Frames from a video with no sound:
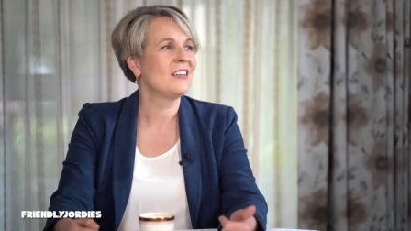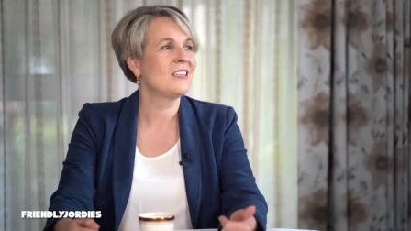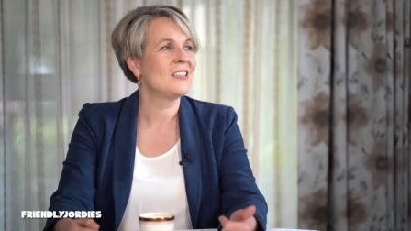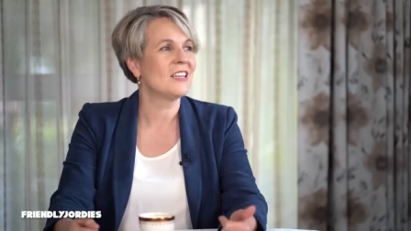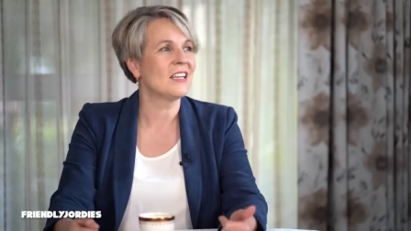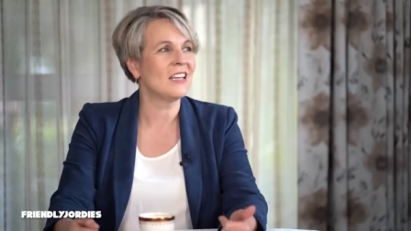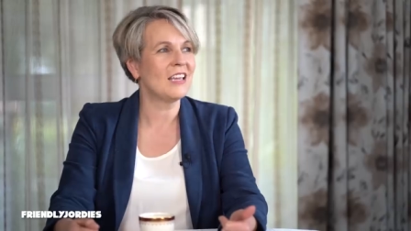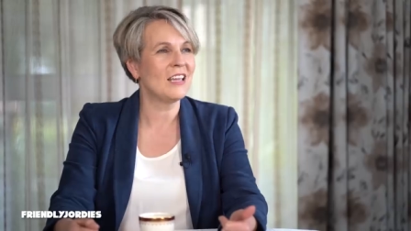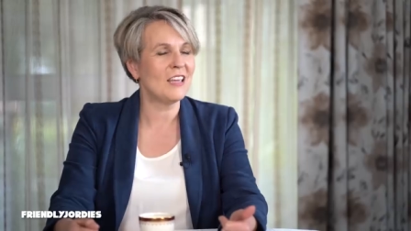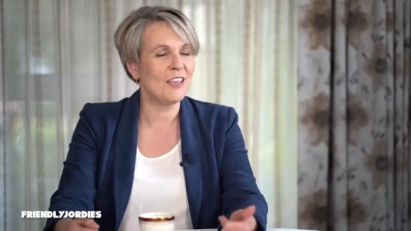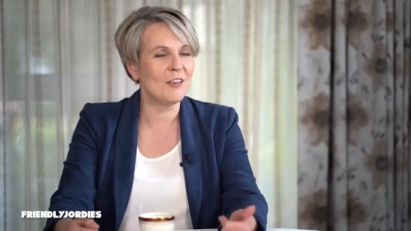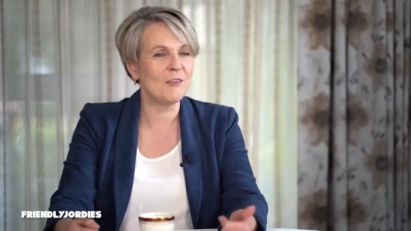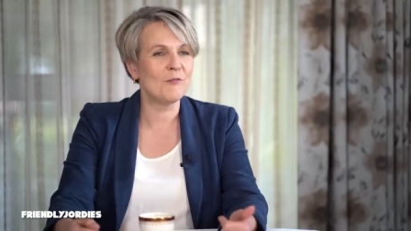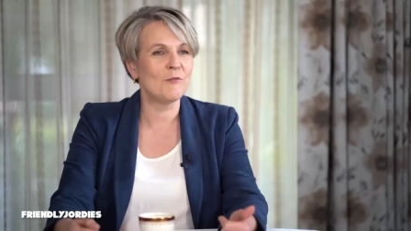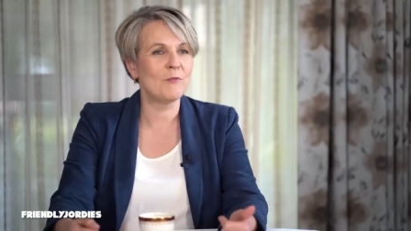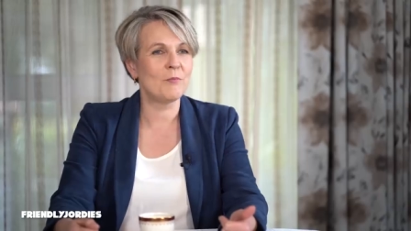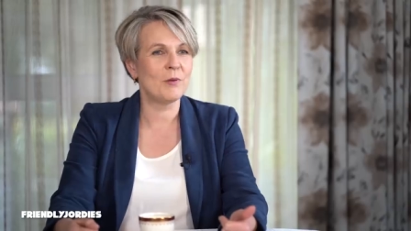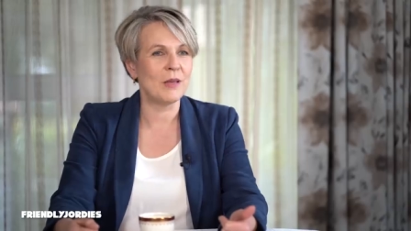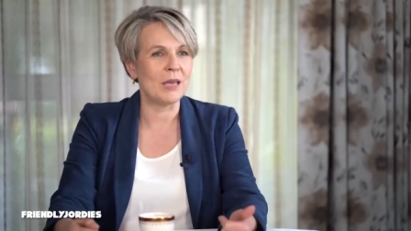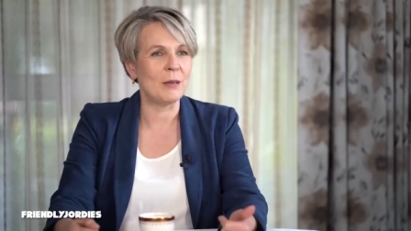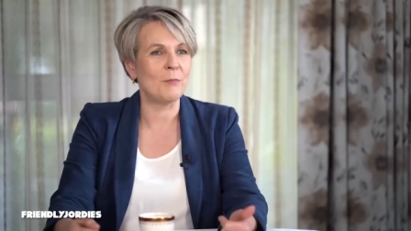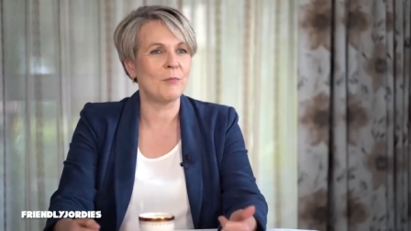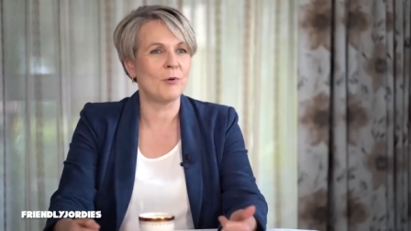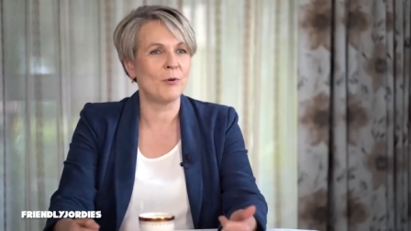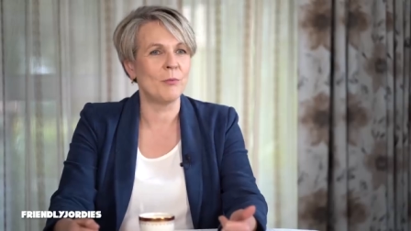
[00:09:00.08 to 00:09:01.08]
to give
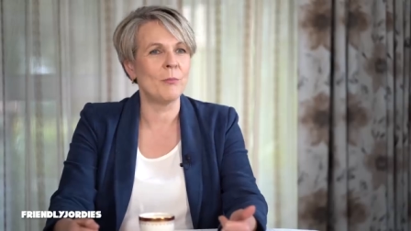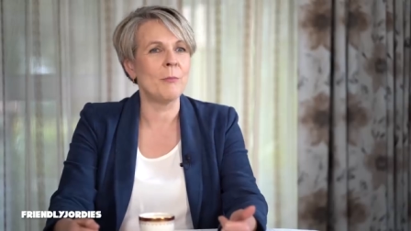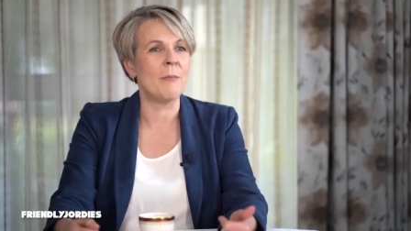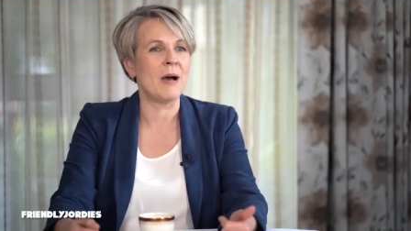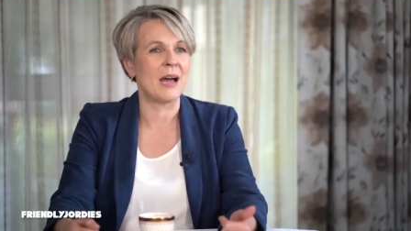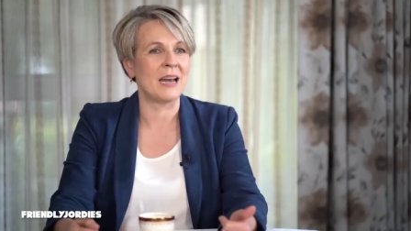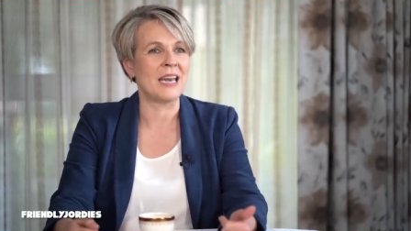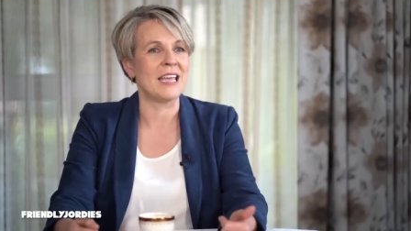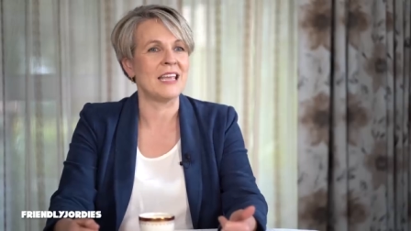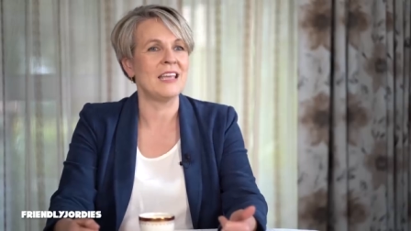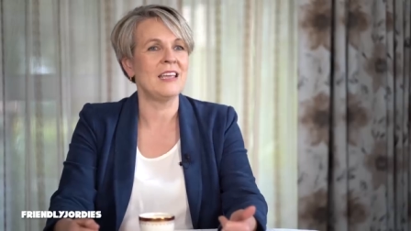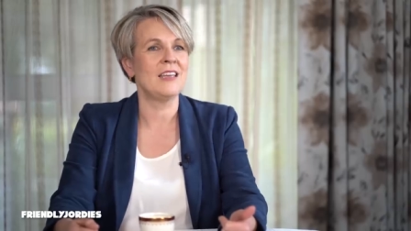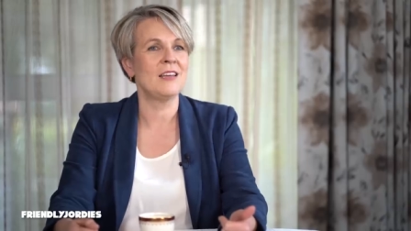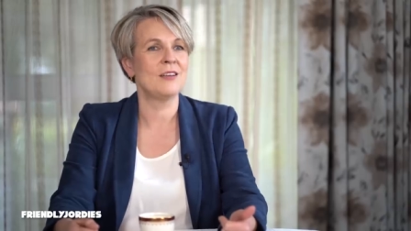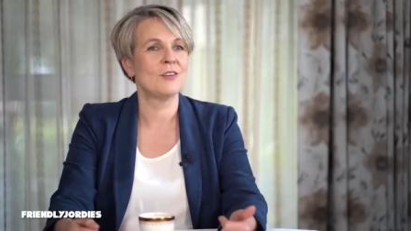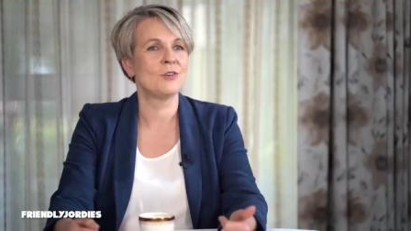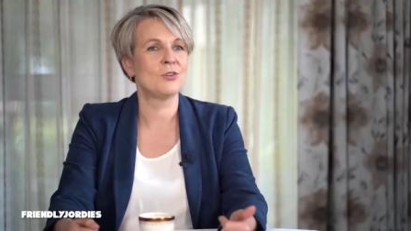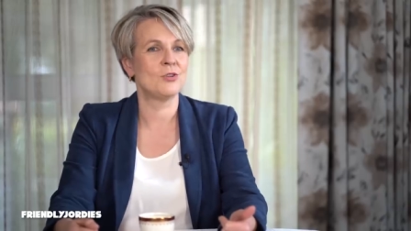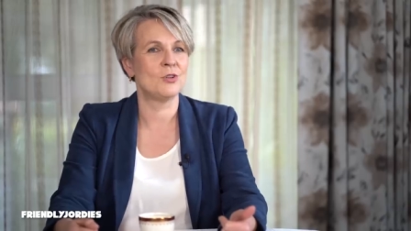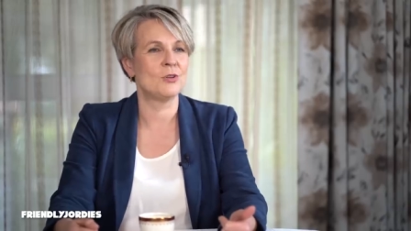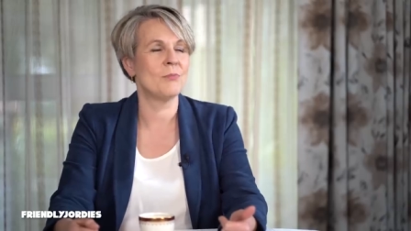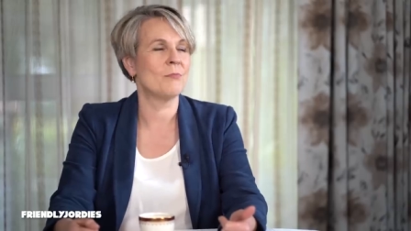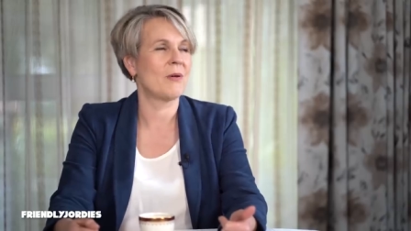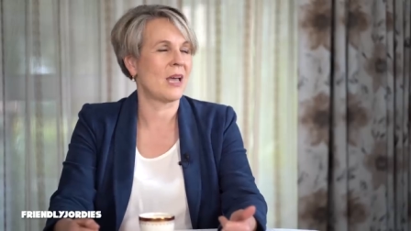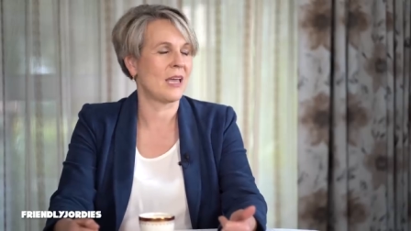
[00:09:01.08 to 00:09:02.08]
people money
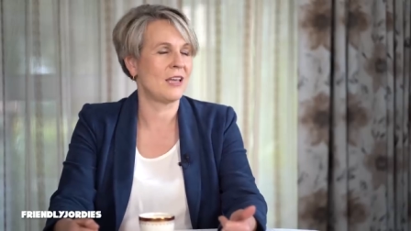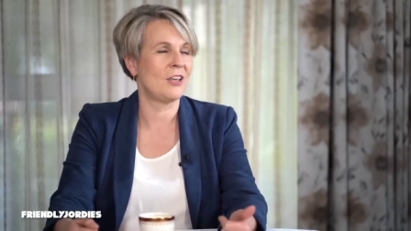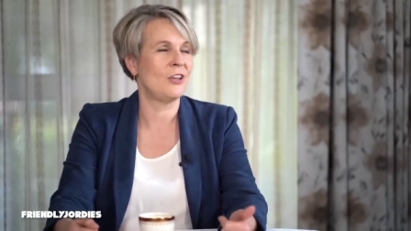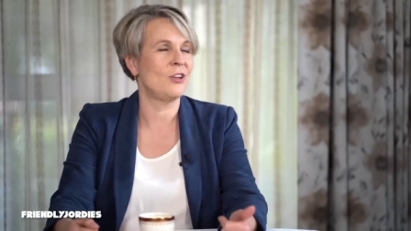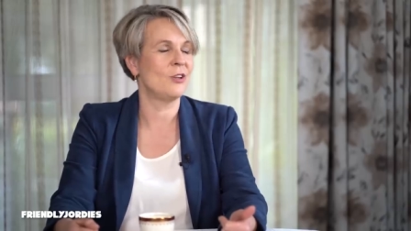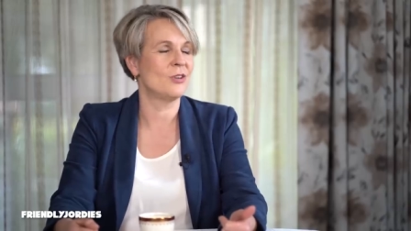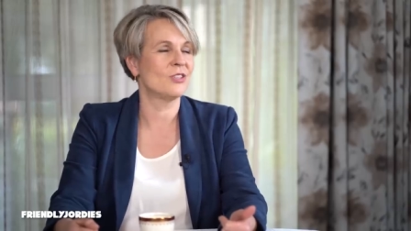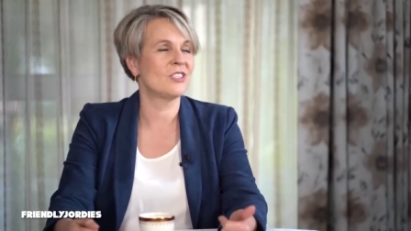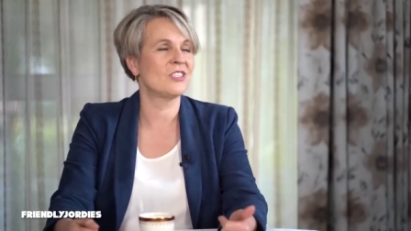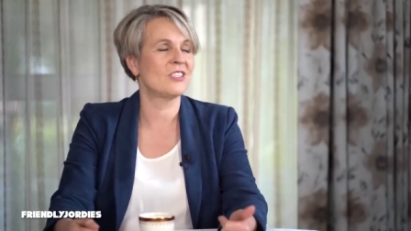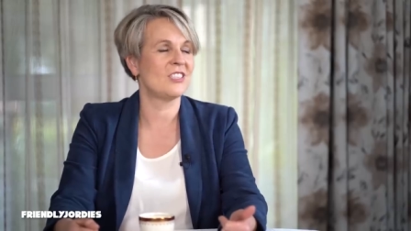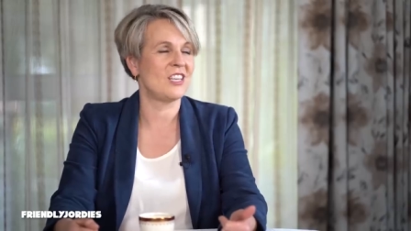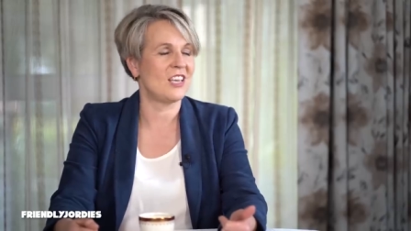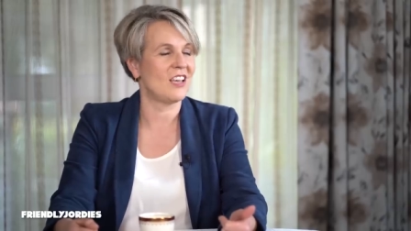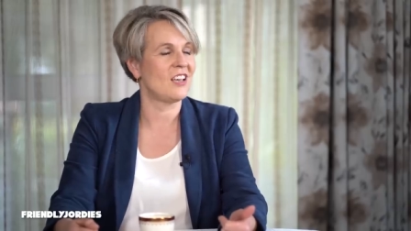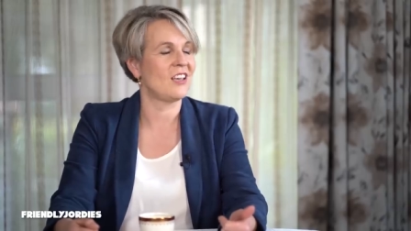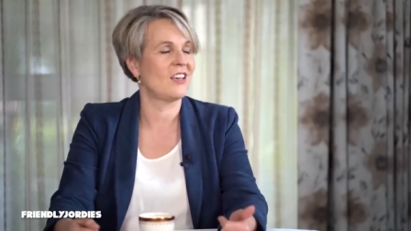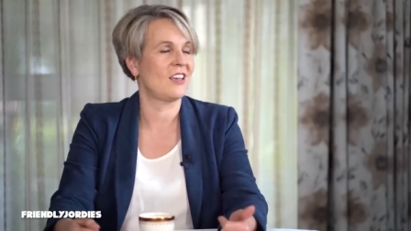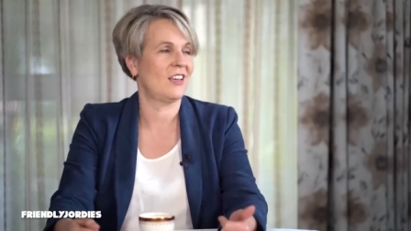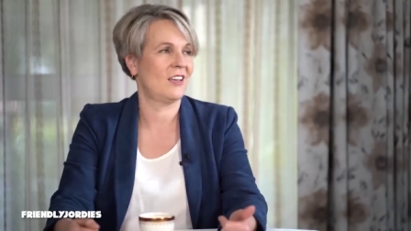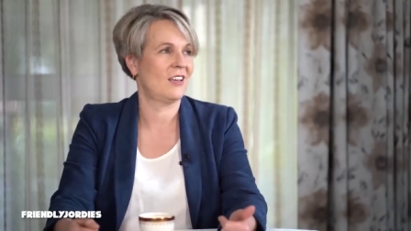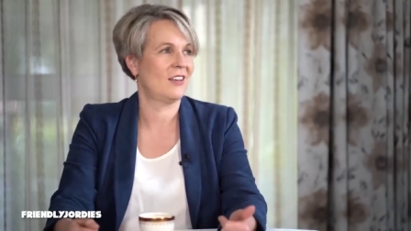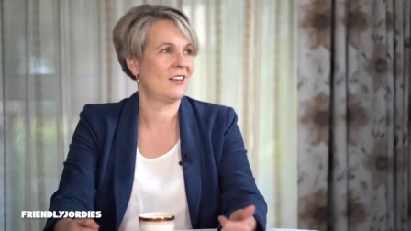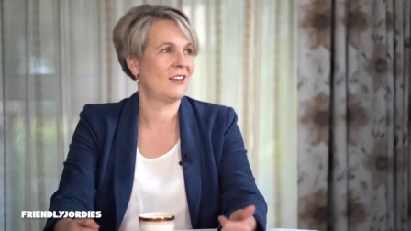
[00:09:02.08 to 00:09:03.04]
to make you sick?